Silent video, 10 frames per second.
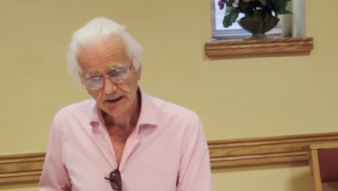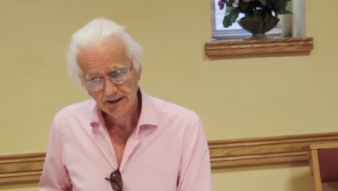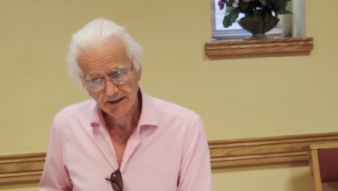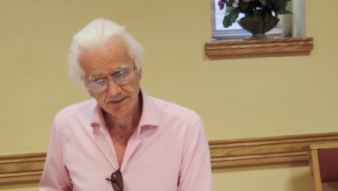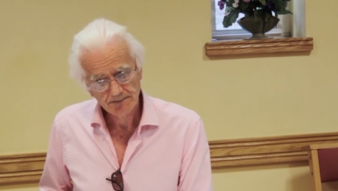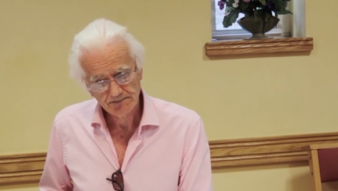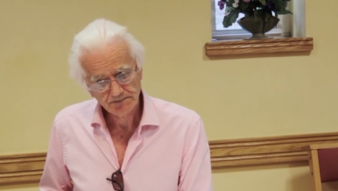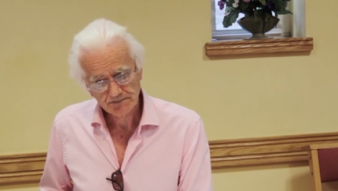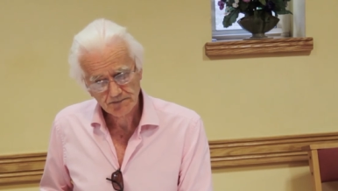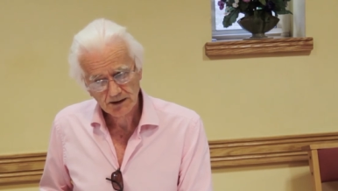
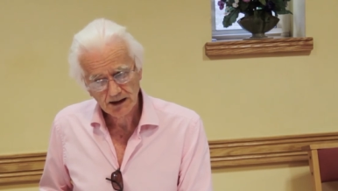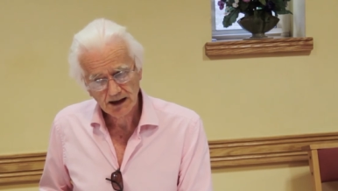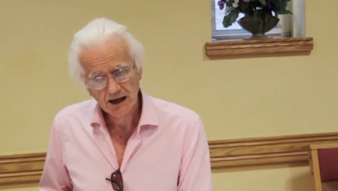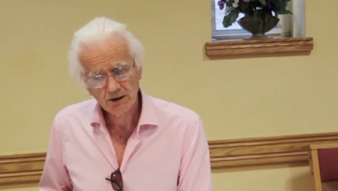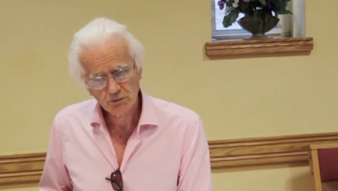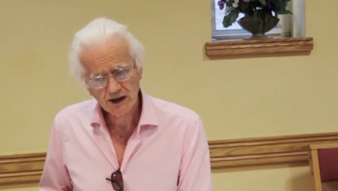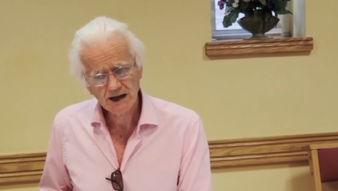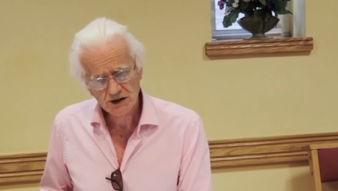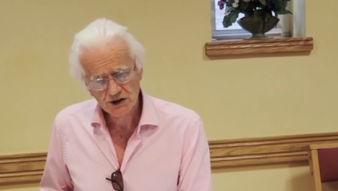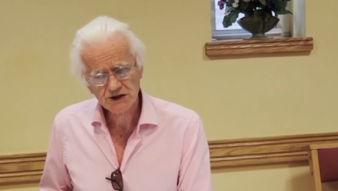And I would
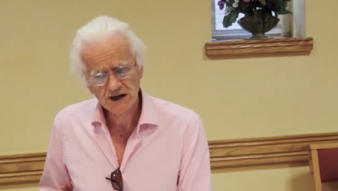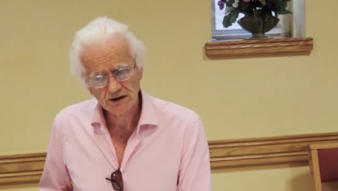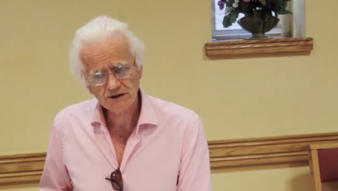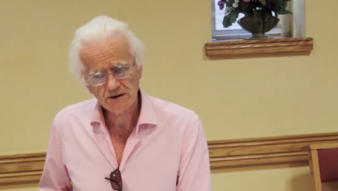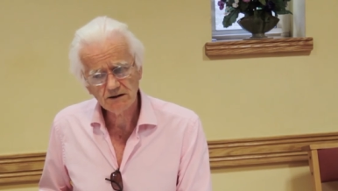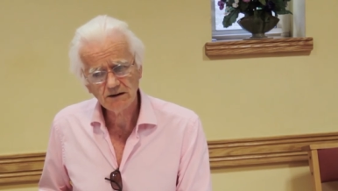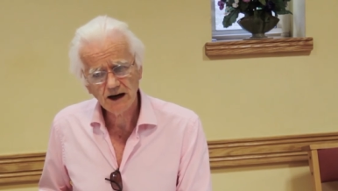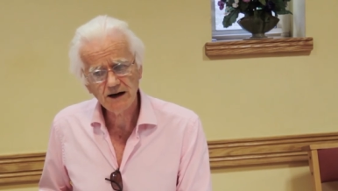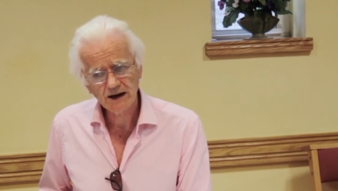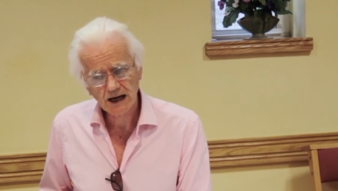hate to see it
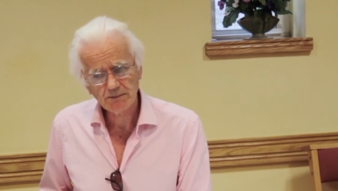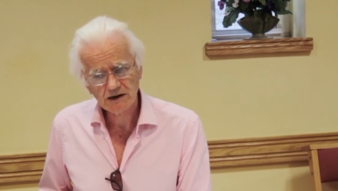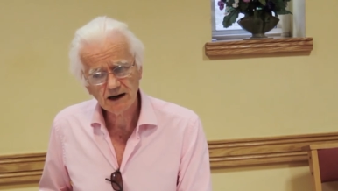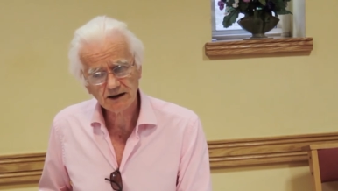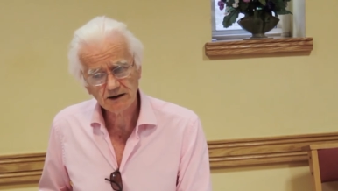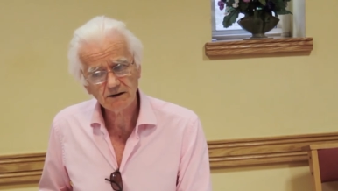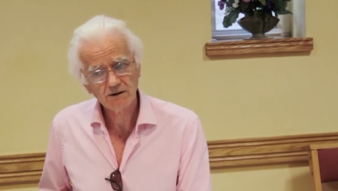ending up like